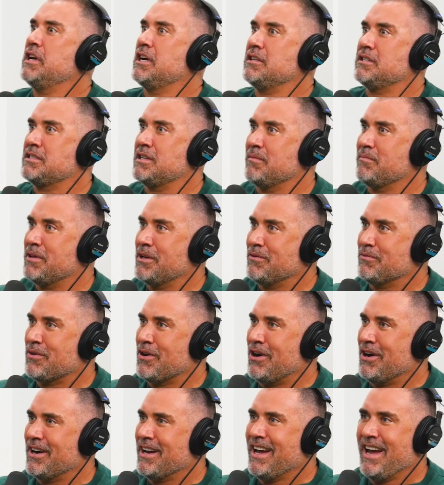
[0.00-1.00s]
done something
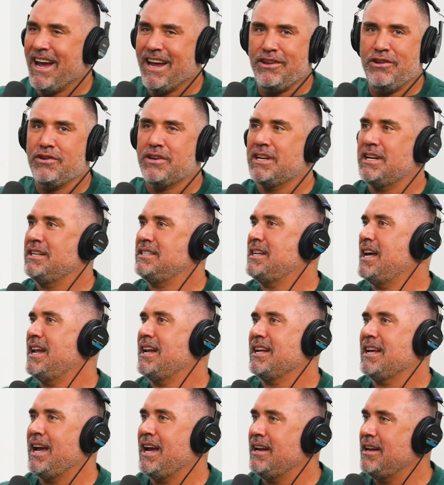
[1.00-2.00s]
wrong and you could have
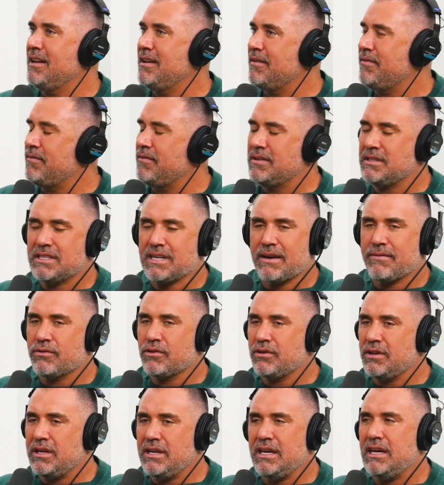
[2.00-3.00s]
dedicated
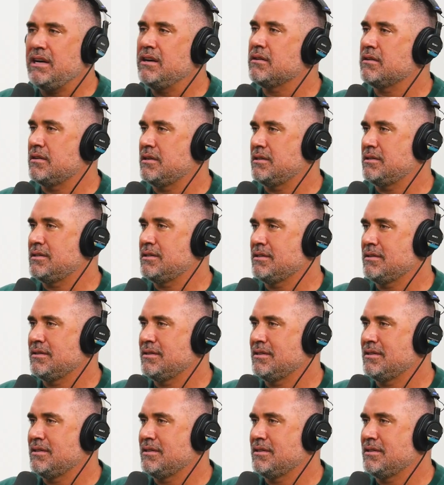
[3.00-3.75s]
several years.